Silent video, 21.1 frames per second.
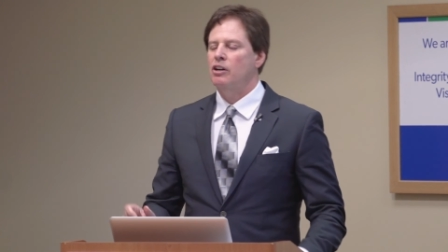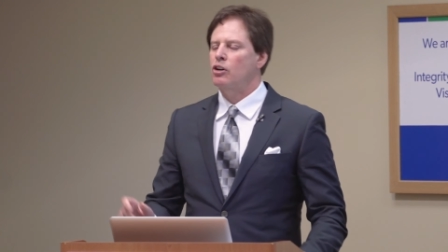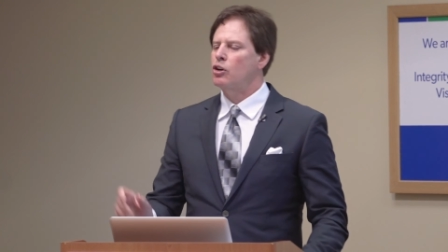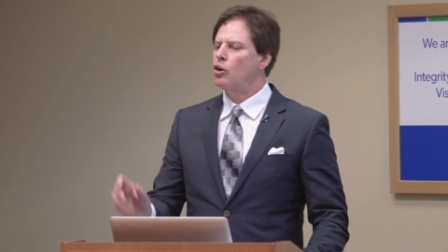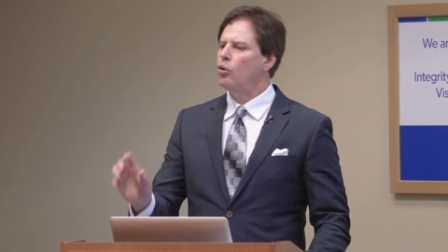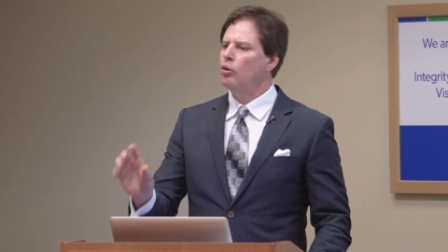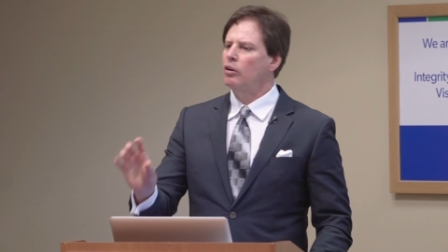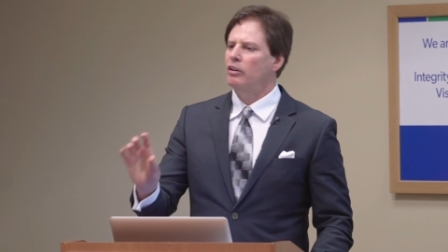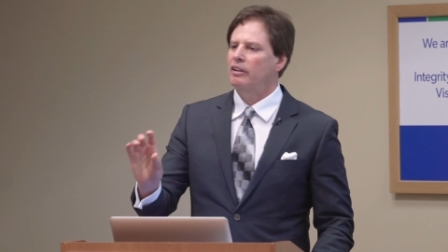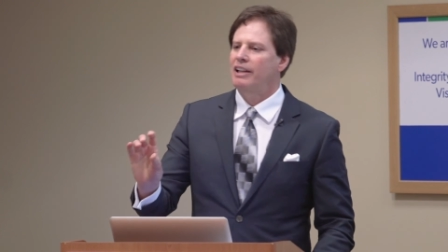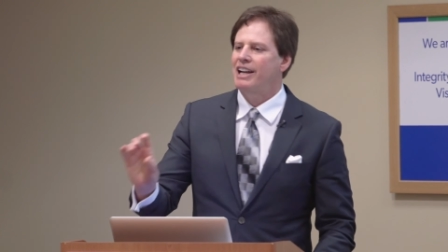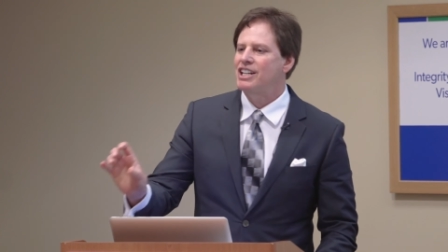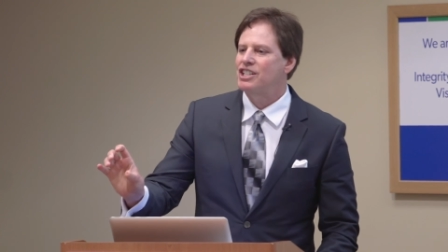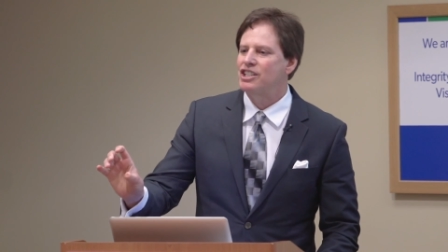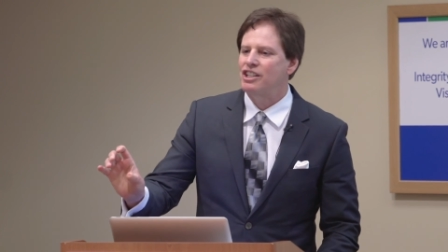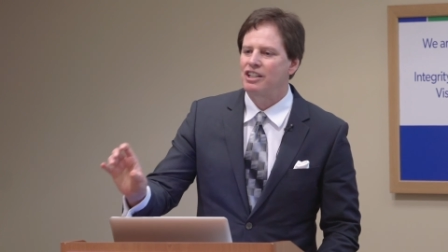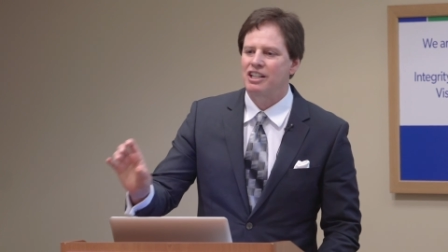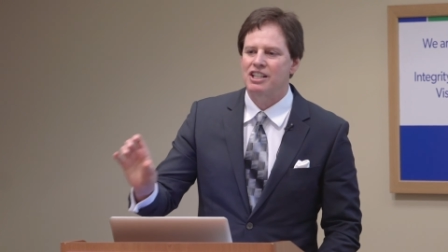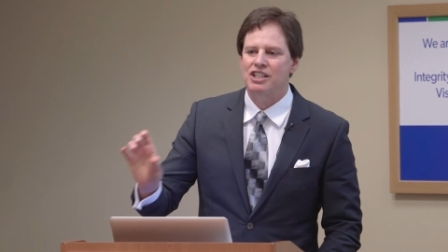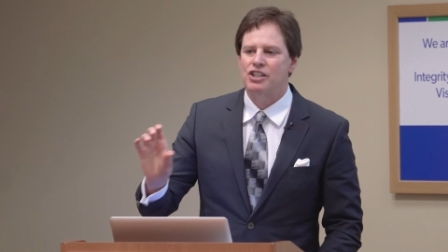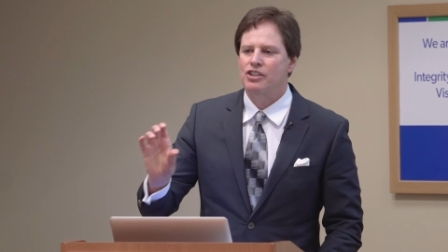Now,
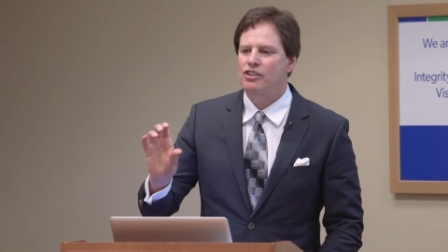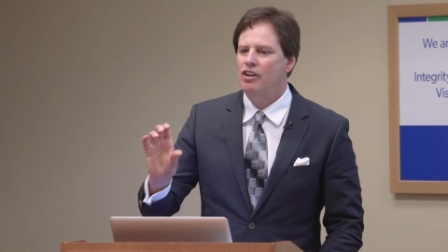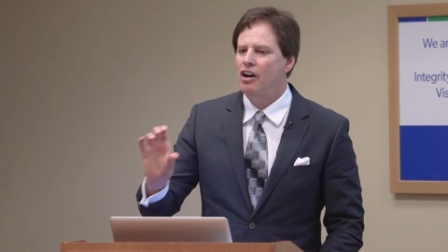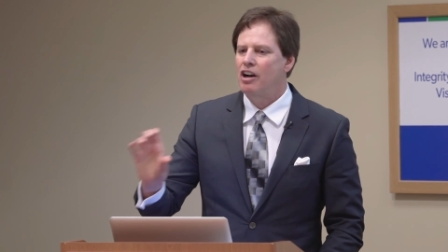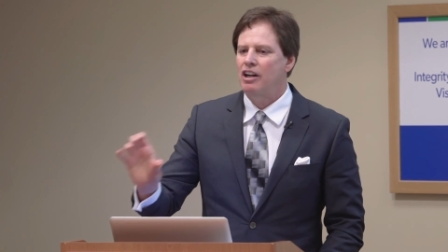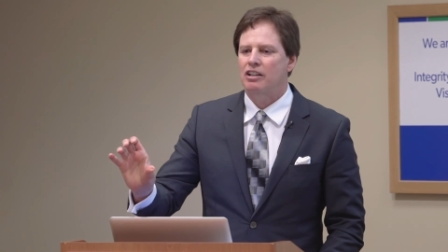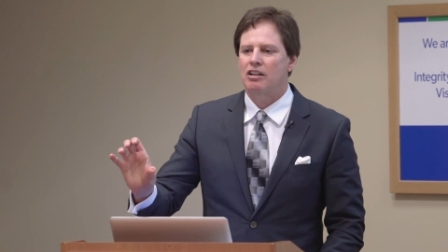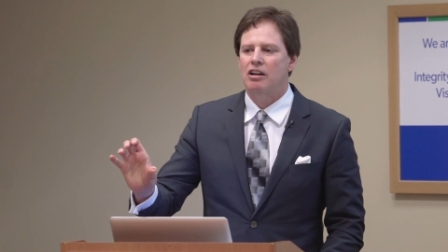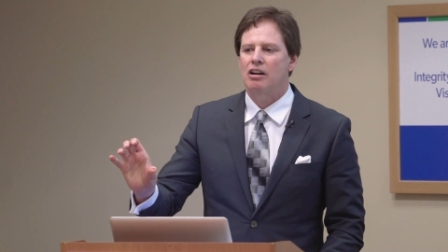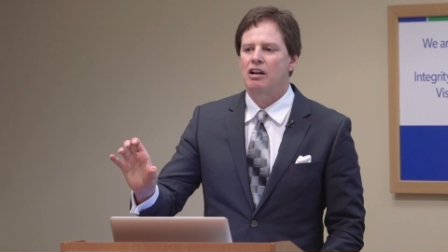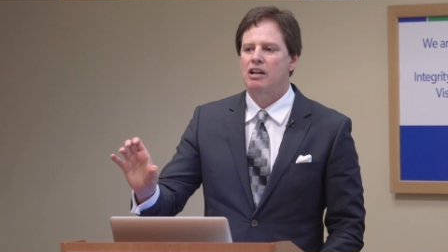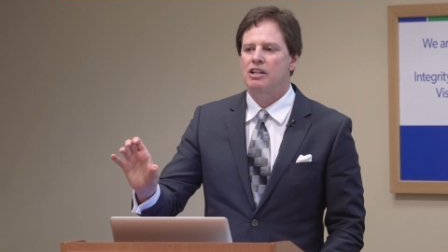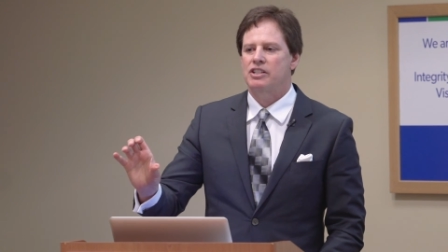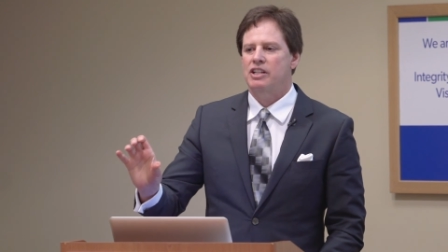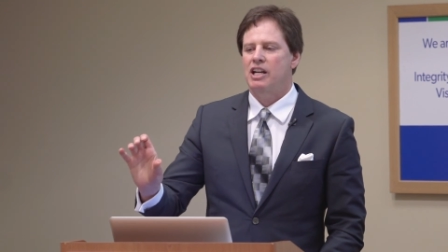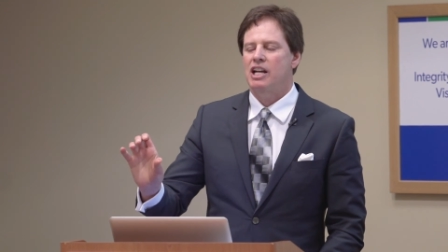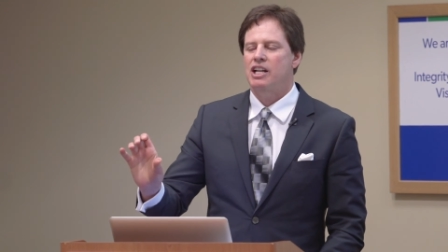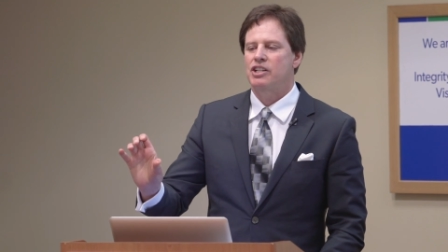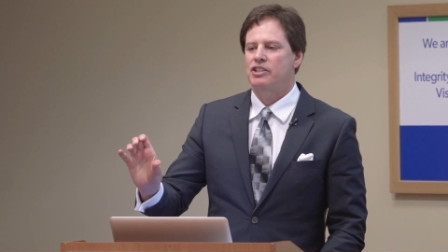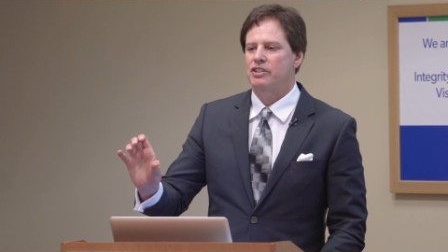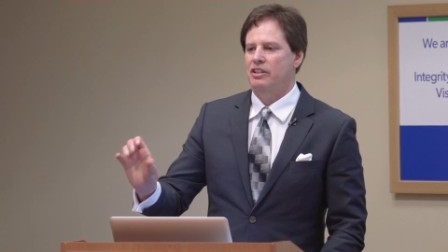correlation is not
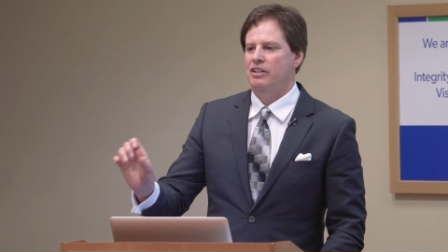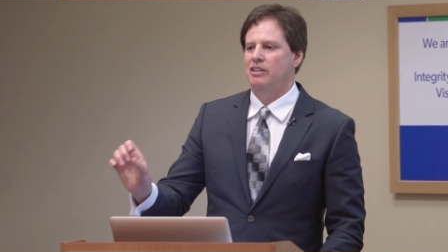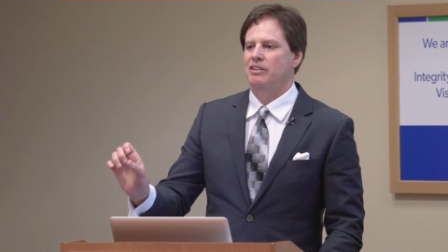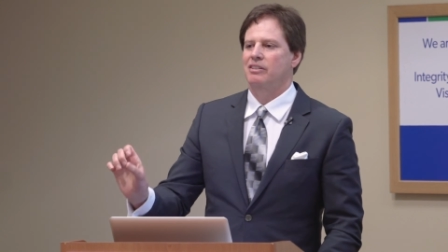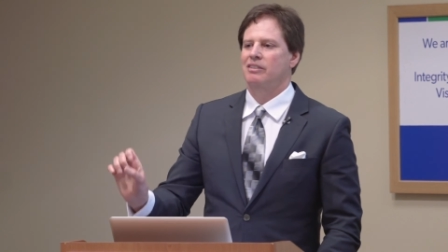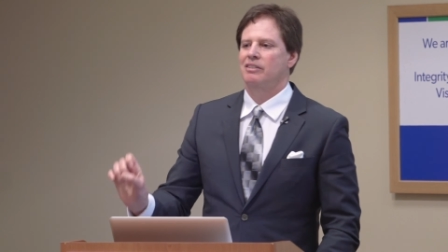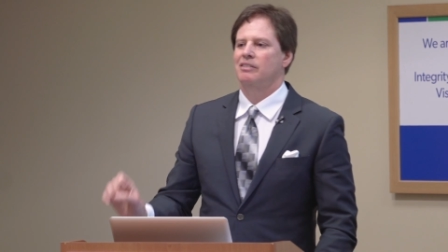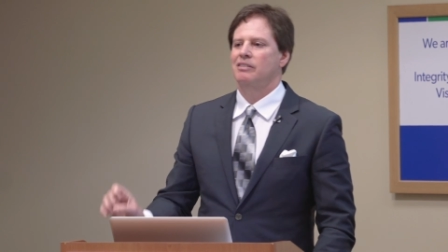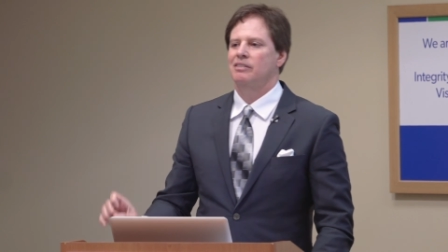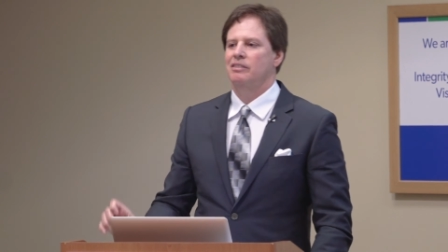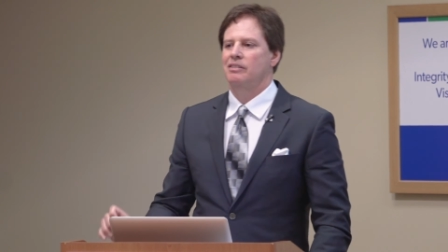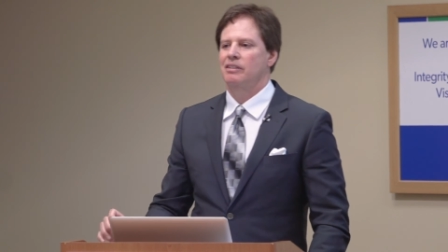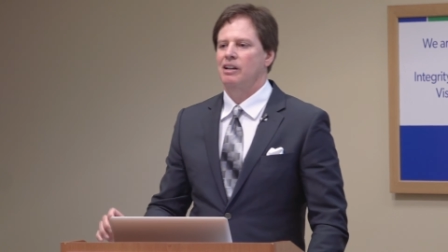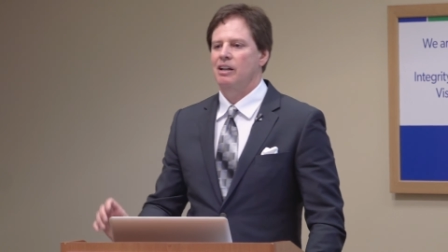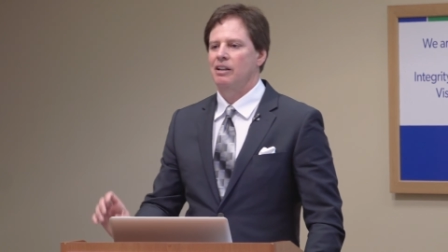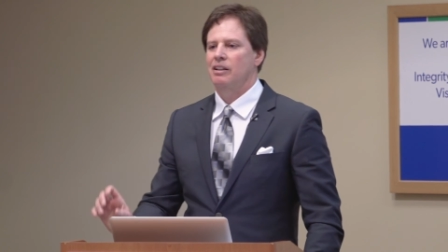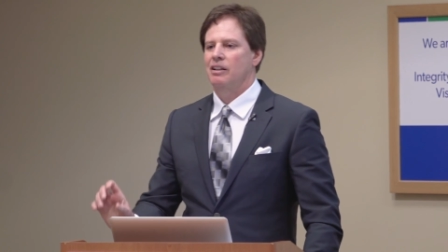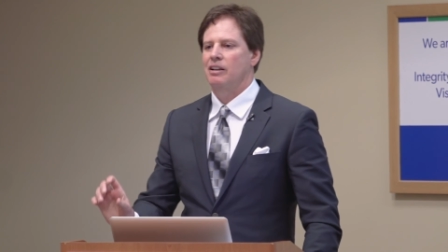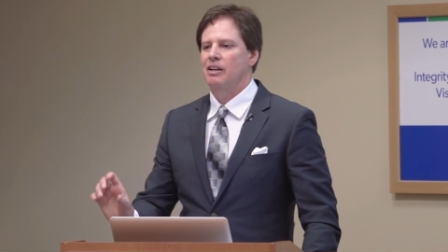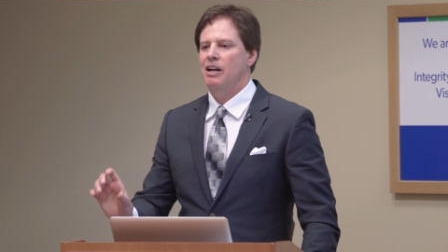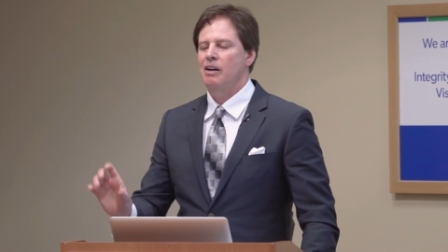causation.
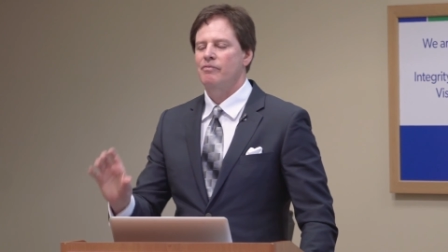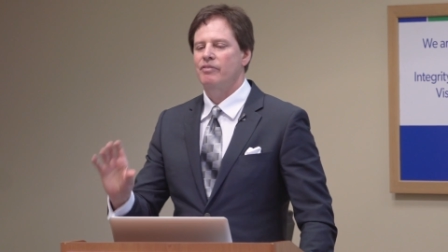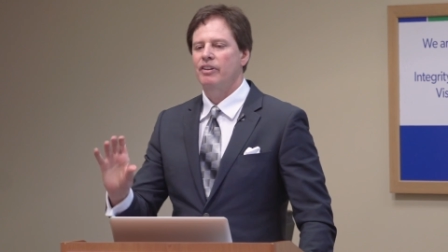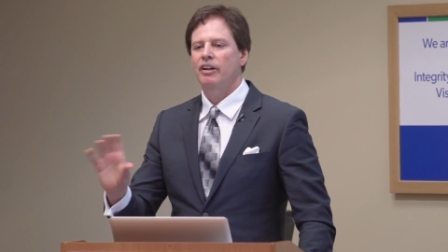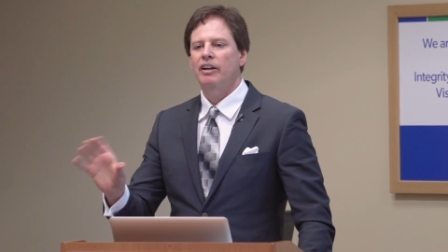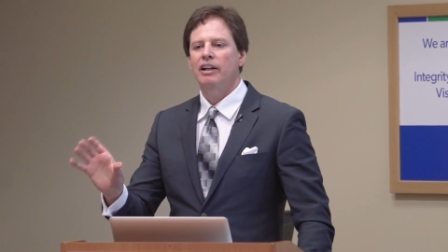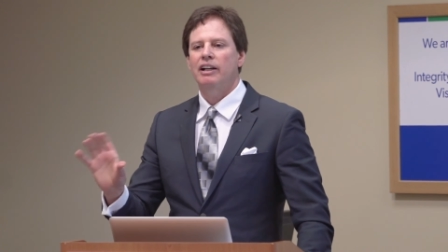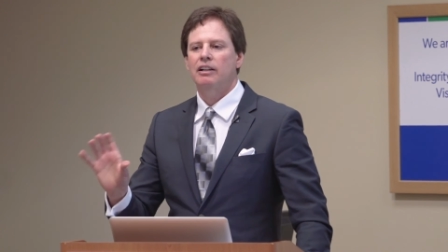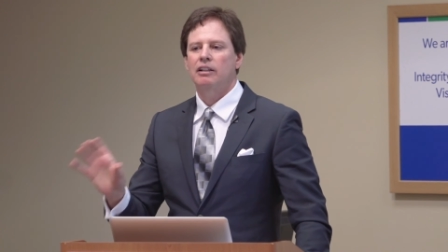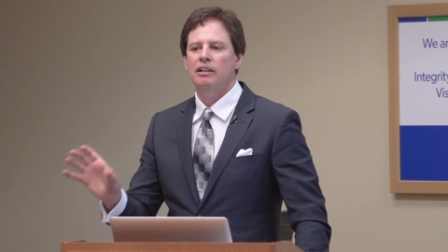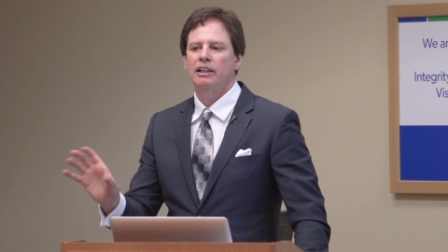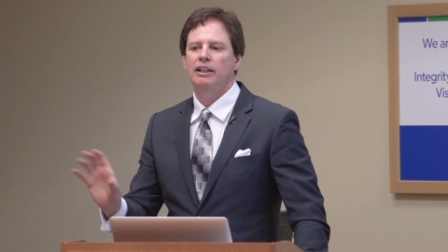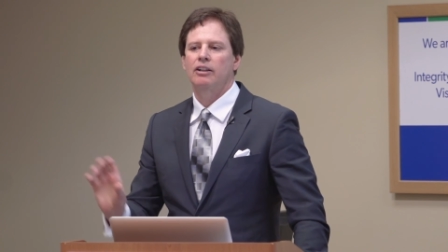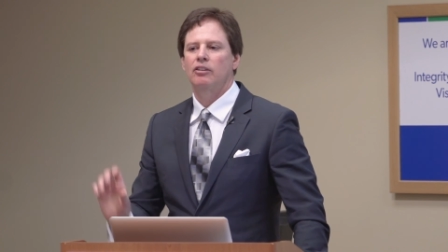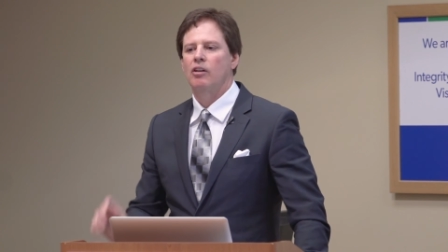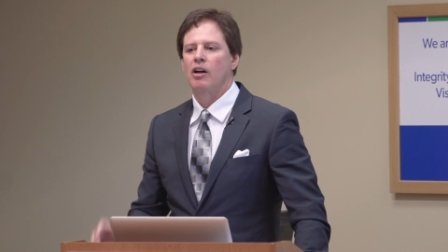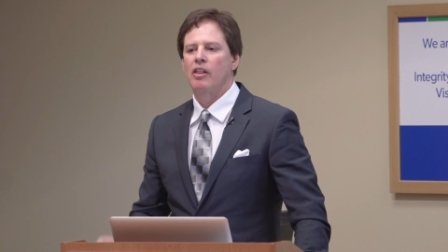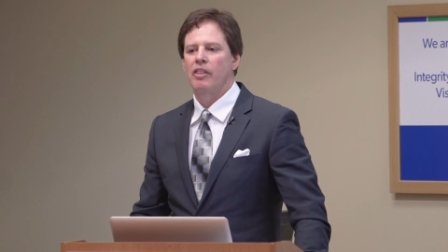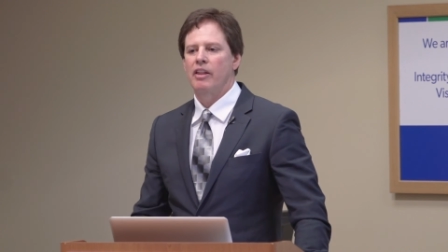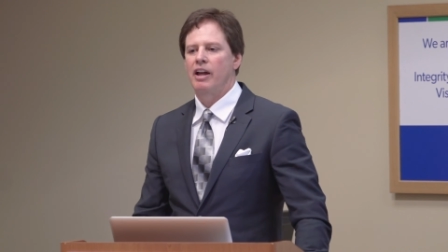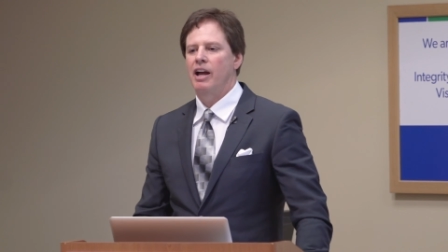I'm very
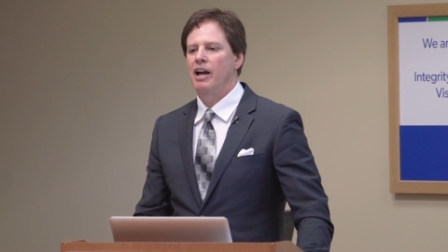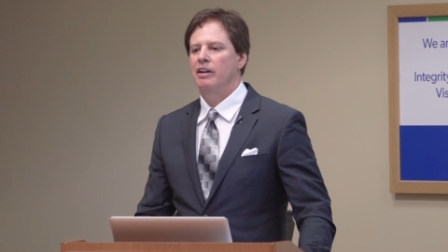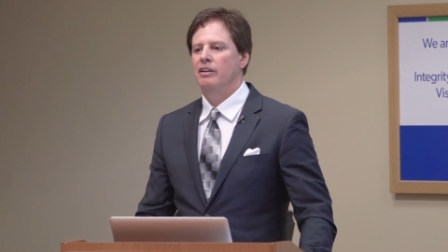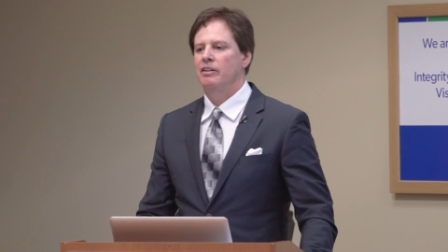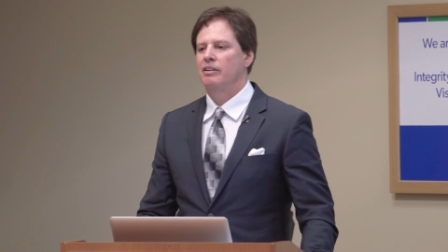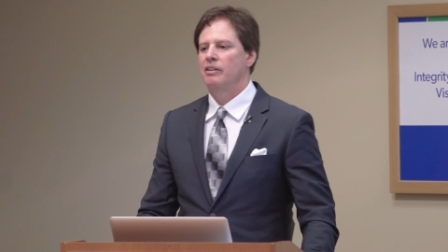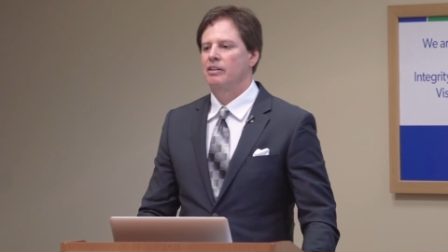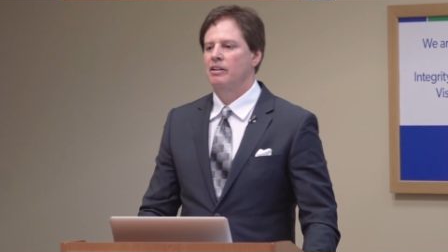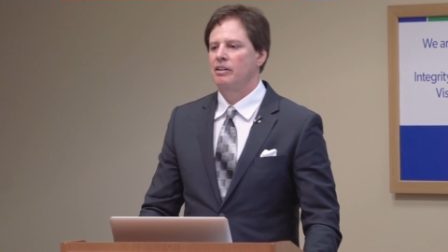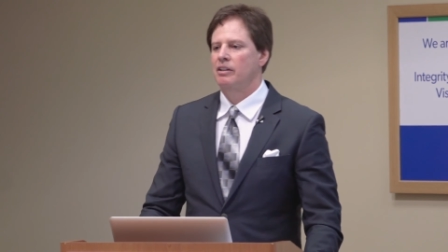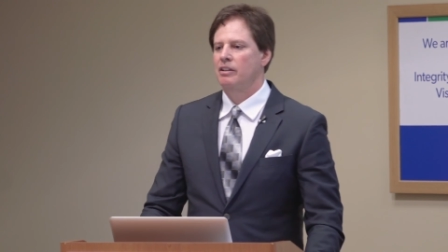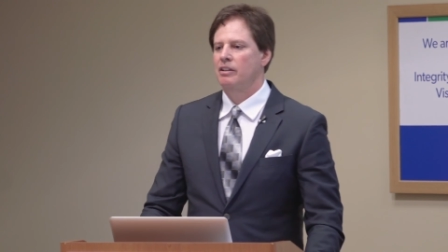clear on that.